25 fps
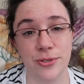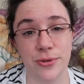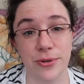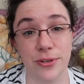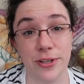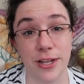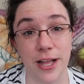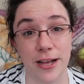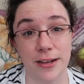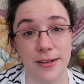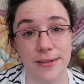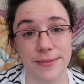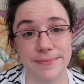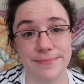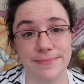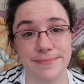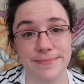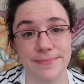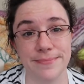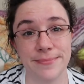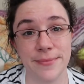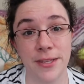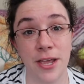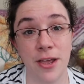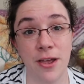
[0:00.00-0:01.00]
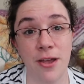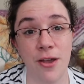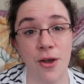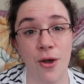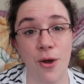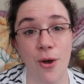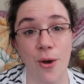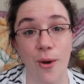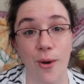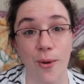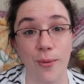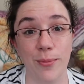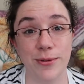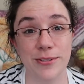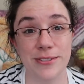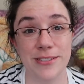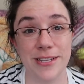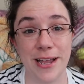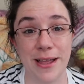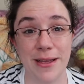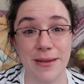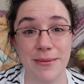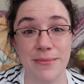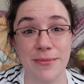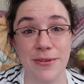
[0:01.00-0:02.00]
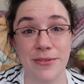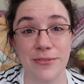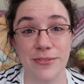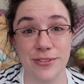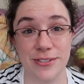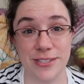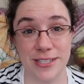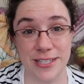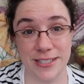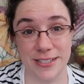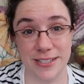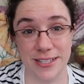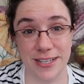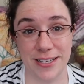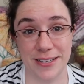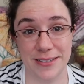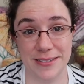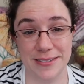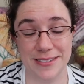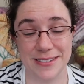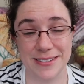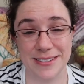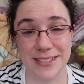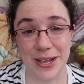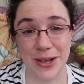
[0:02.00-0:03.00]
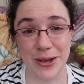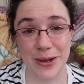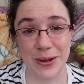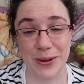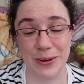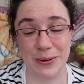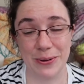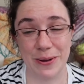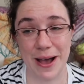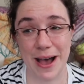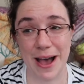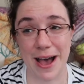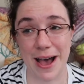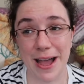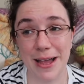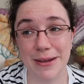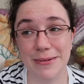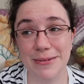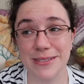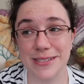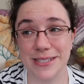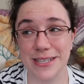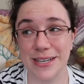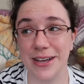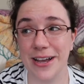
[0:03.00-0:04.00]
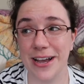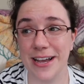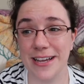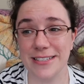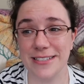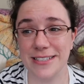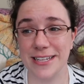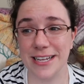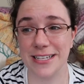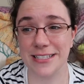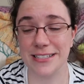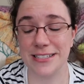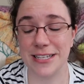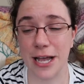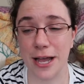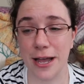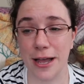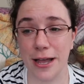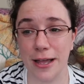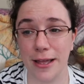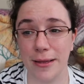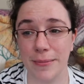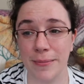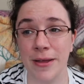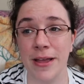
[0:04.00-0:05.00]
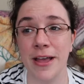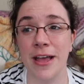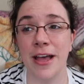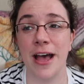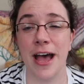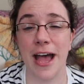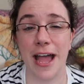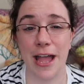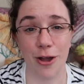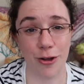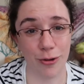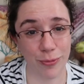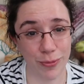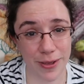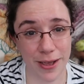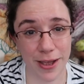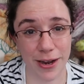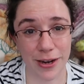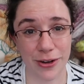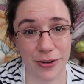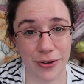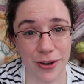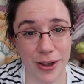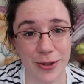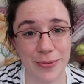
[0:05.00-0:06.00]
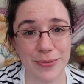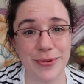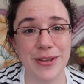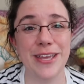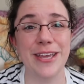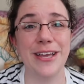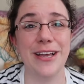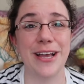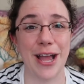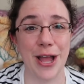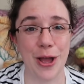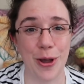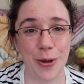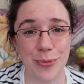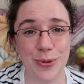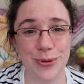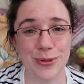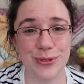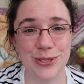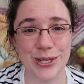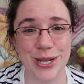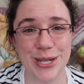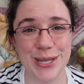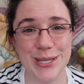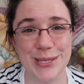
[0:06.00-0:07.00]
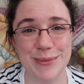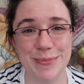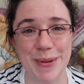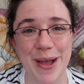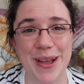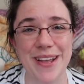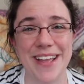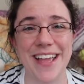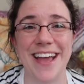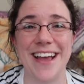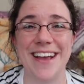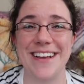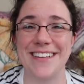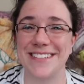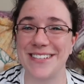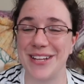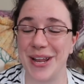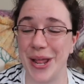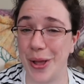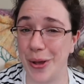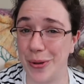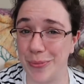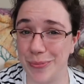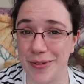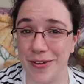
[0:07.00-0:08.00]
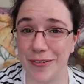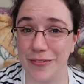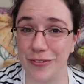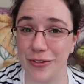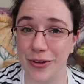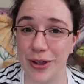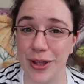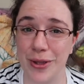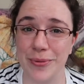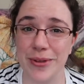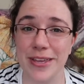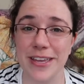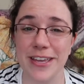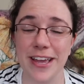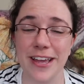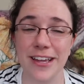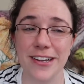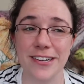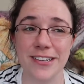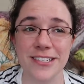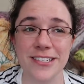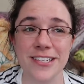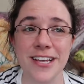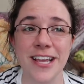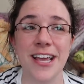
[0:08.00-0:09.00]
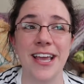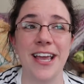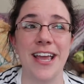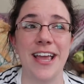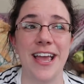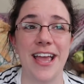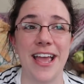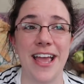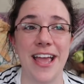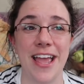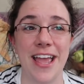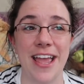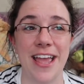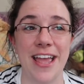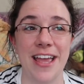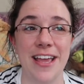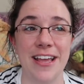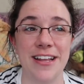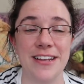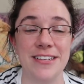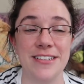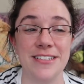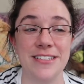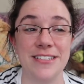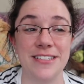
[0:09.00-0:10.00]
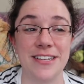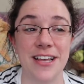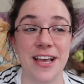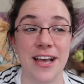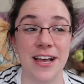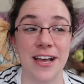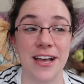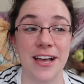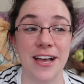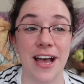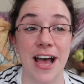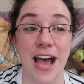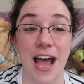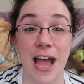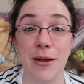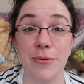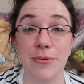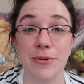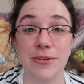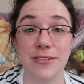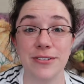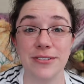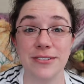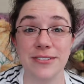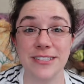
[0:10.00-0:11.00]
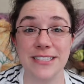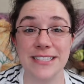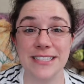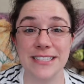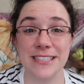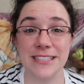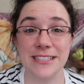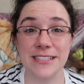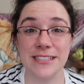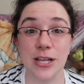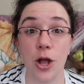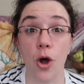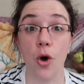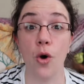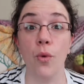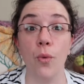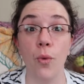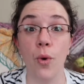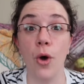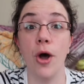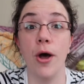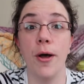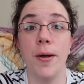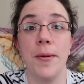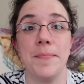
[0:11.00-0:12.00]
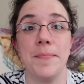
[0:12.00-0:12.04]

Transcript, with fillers: 2 o'clock. Almost time for Cece. So I will see you guys next time. I hope you had a great week. I hope you enjoyed this podcast, and I hope you have a great weekend. And I will. Oh,